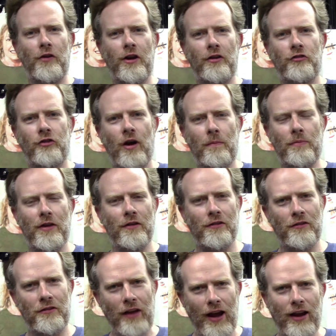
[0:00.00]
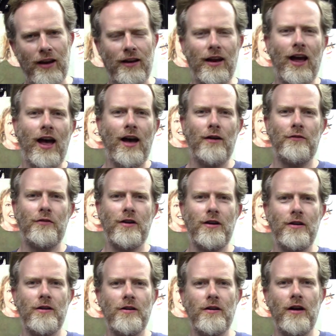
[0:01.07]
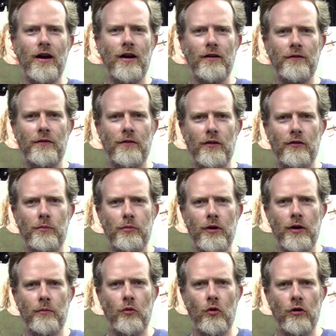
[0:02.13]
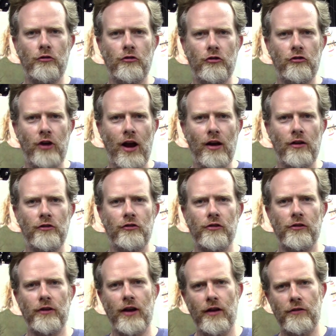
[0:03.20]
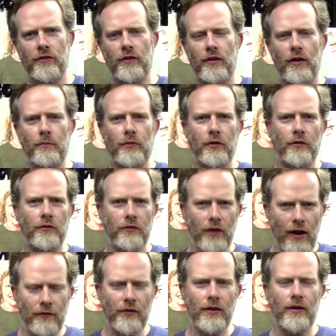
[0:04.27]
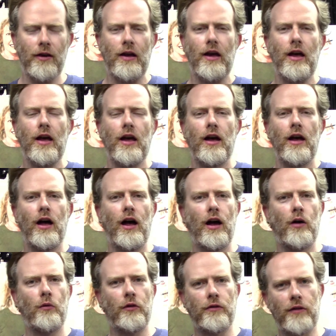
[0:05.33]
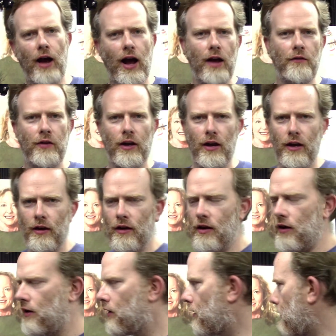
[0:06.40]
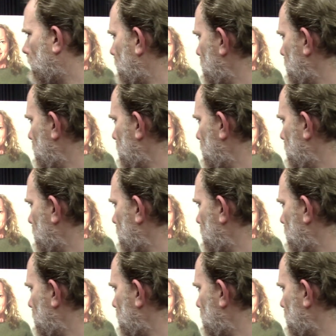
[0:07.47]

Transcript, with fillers: finish up this second half here of the Spring Portrait Challenge, lesson number seven. Uh, we're diving in here